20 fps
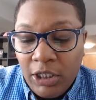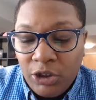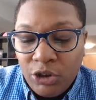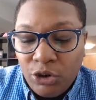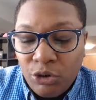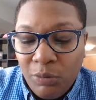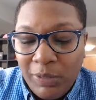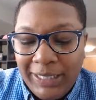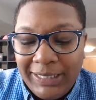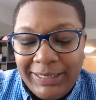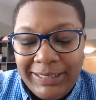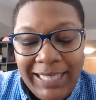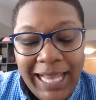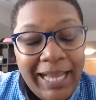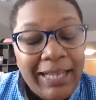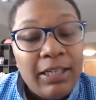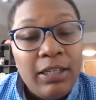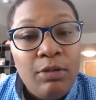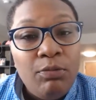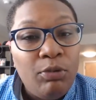Do
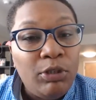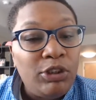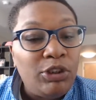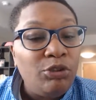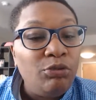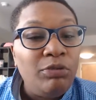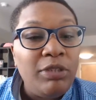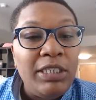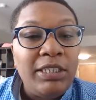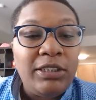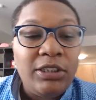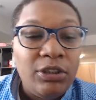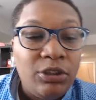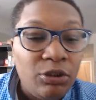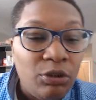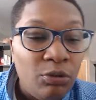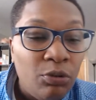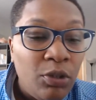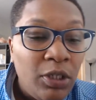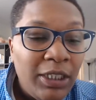exactly what you need to
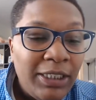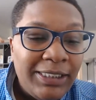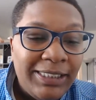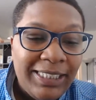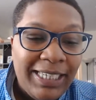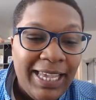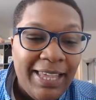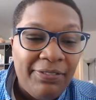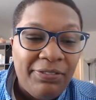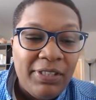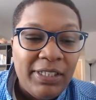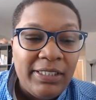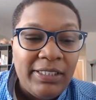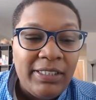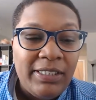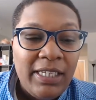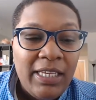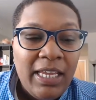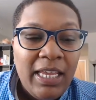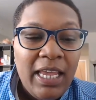do to get
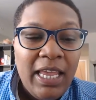this